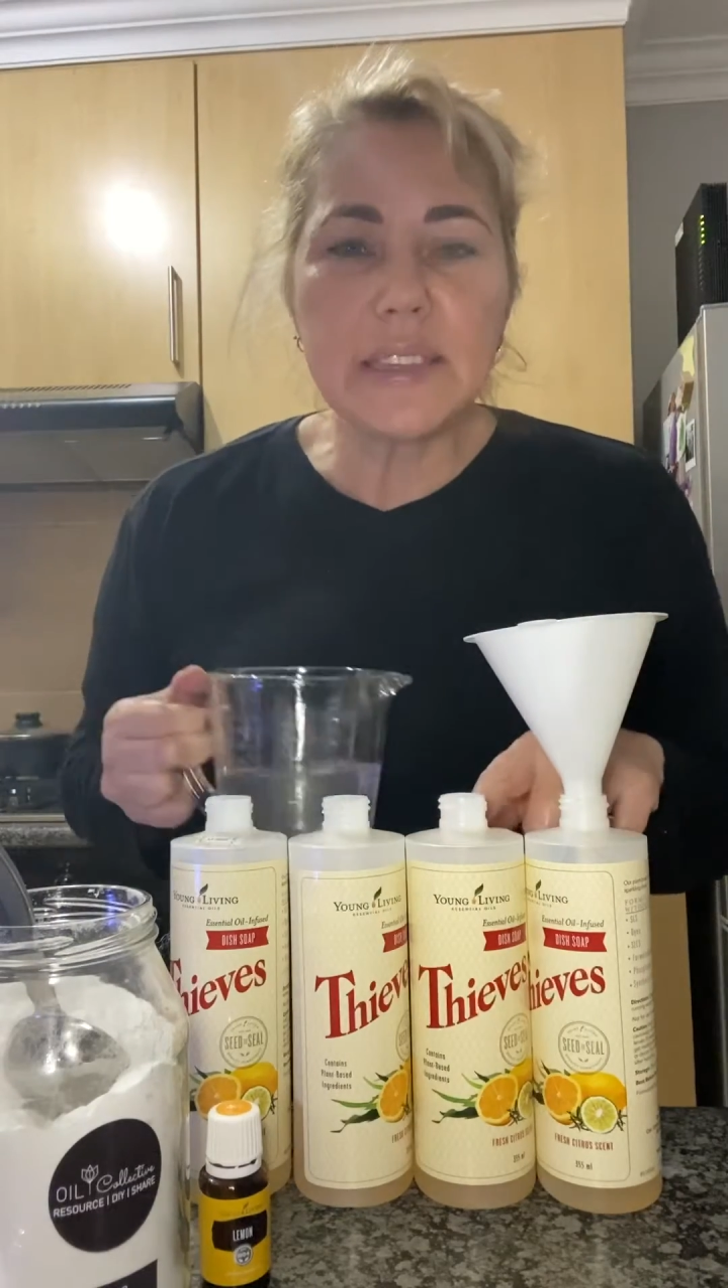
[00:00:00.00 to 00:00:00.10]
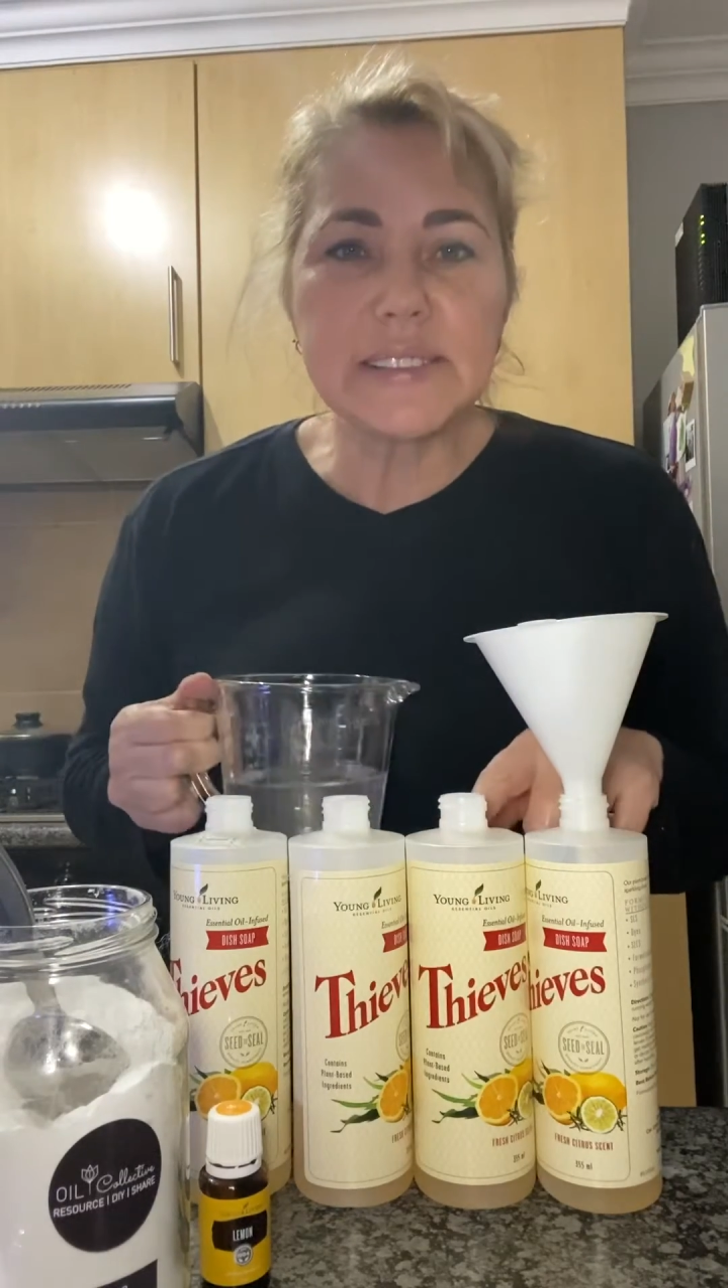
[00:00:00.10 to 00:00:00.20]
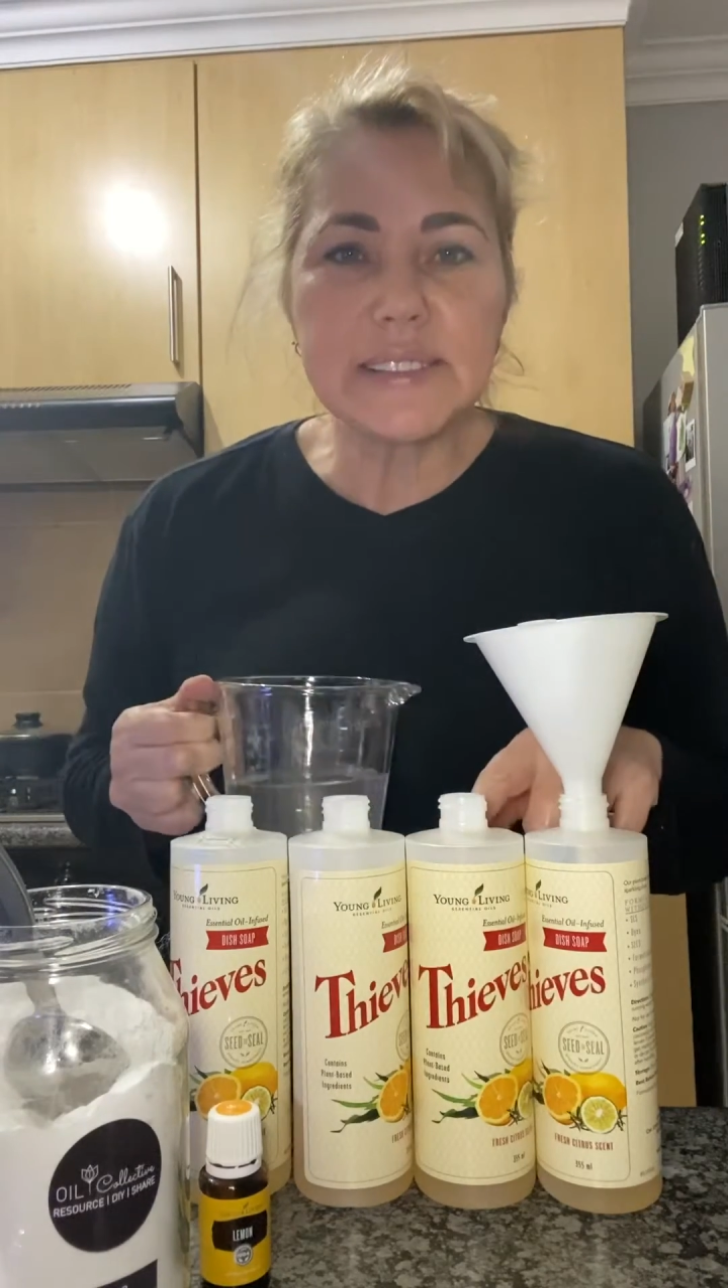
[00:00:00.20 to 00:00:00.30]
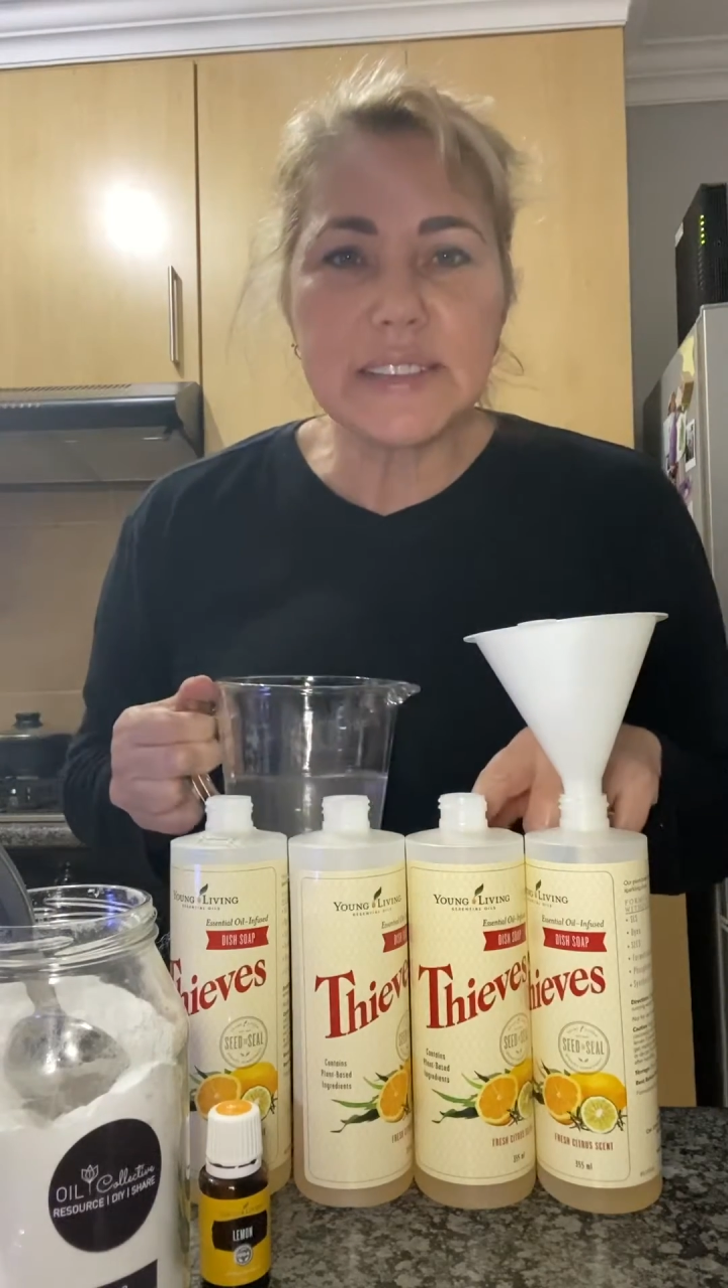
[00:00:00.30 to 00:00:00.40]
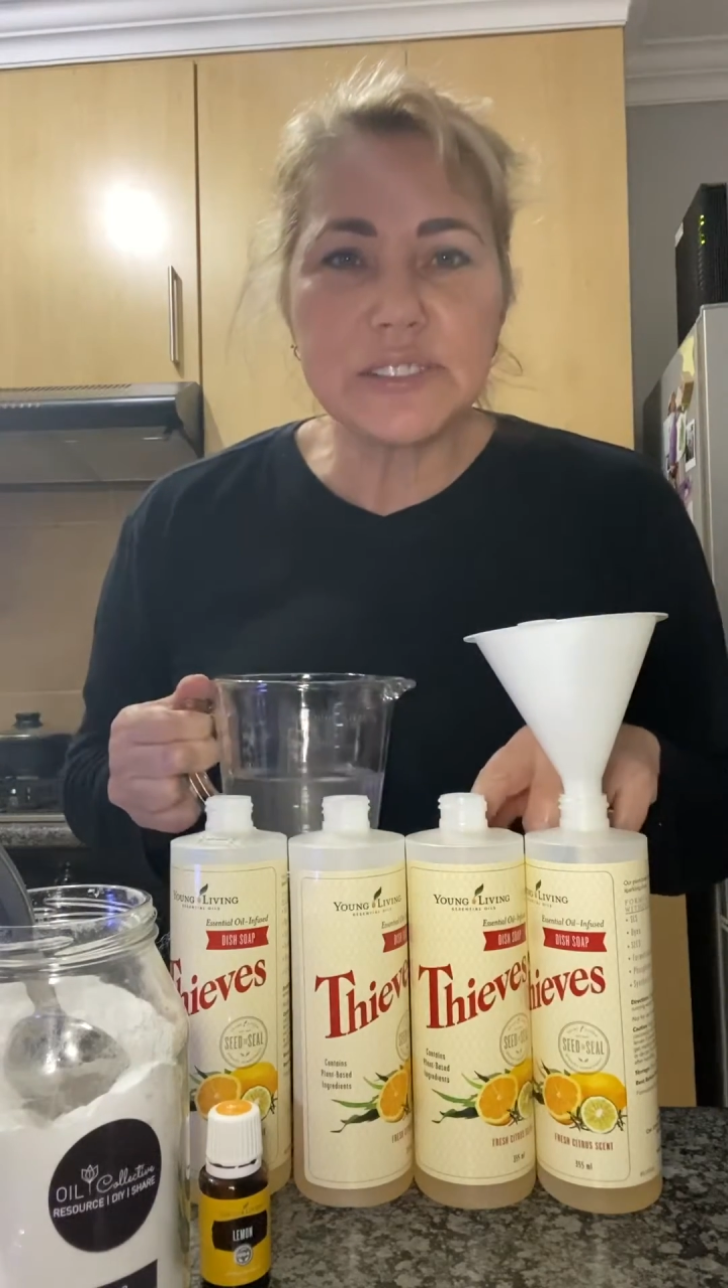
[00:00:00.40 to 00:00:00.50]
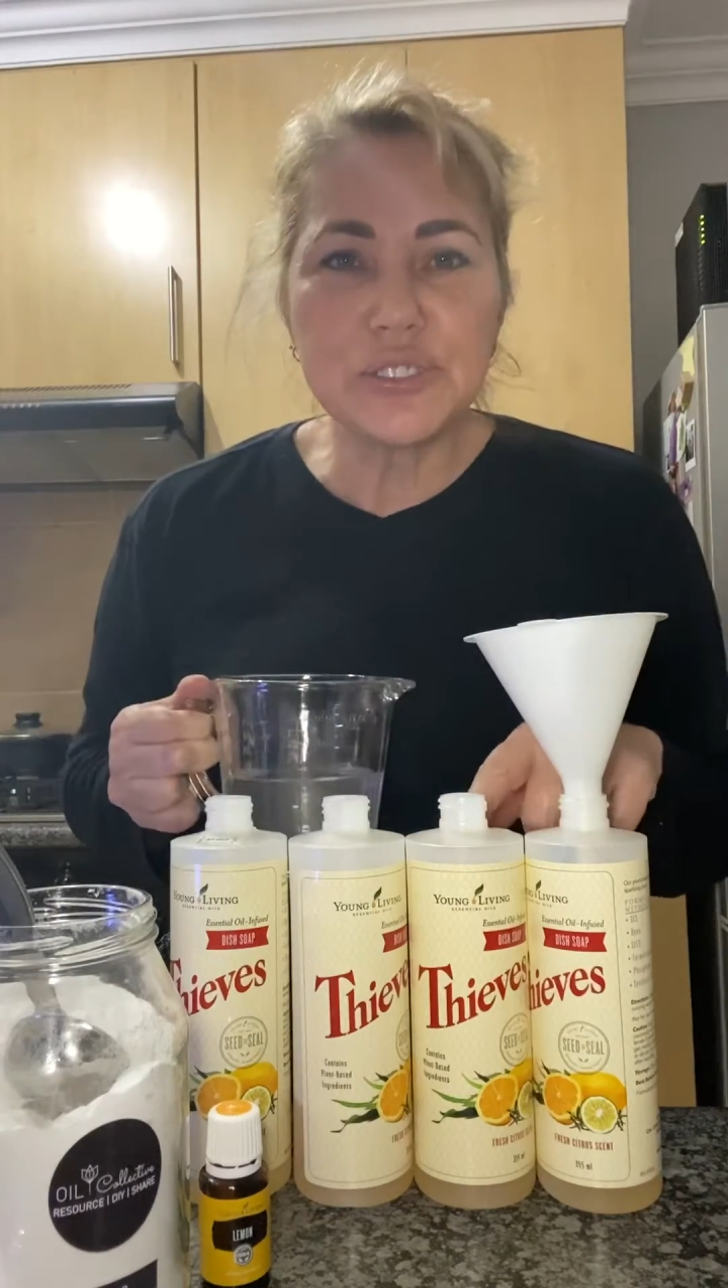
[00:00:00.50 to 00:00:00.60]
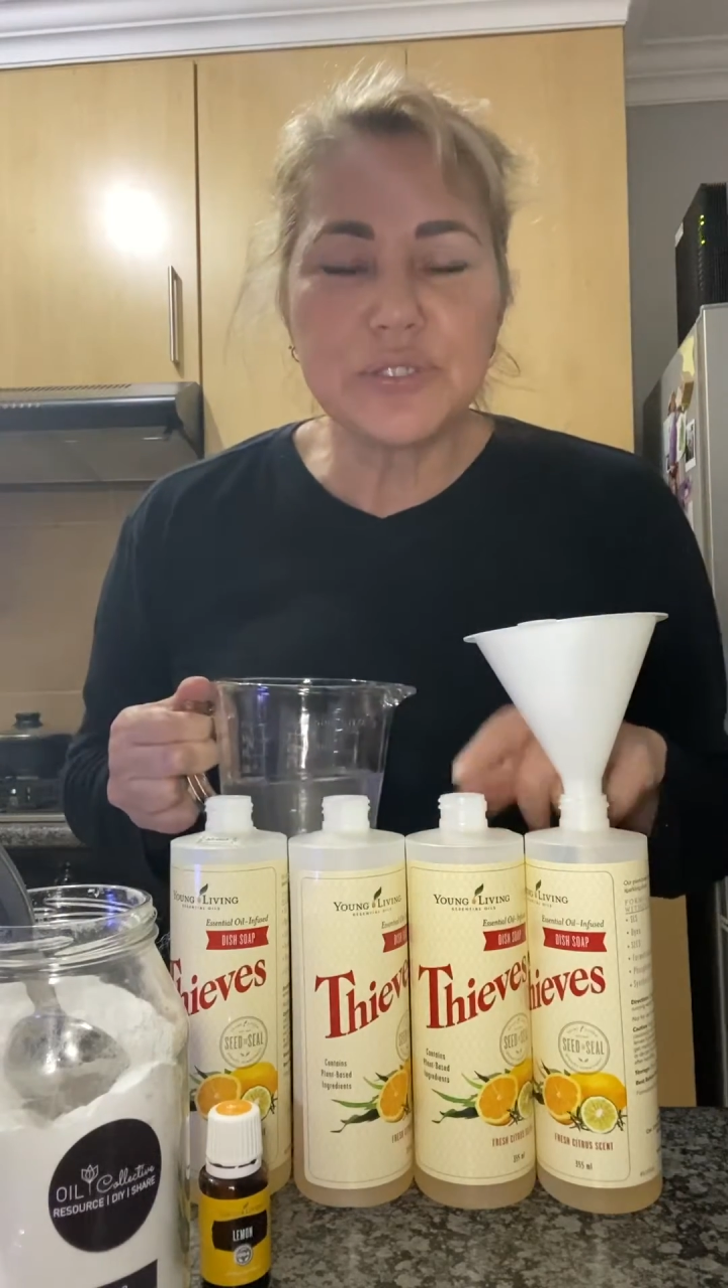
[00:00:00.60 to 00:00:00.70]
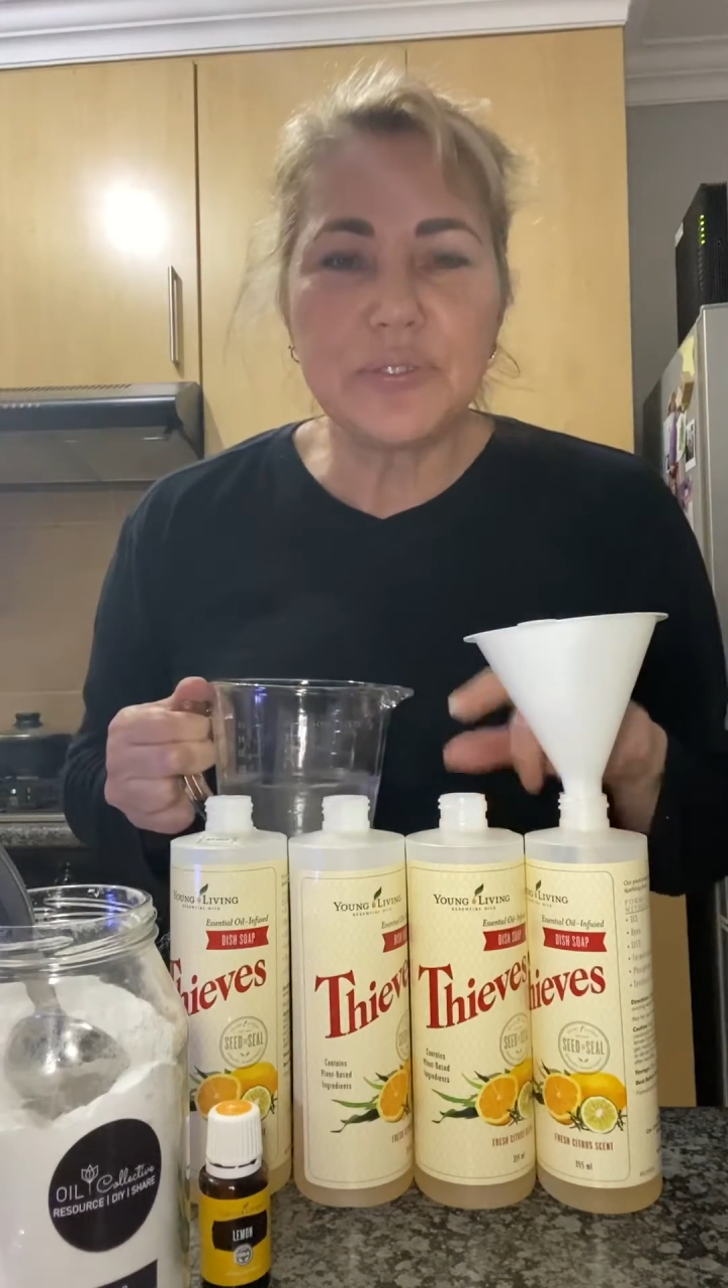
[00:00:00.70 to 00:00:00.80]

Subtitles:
this into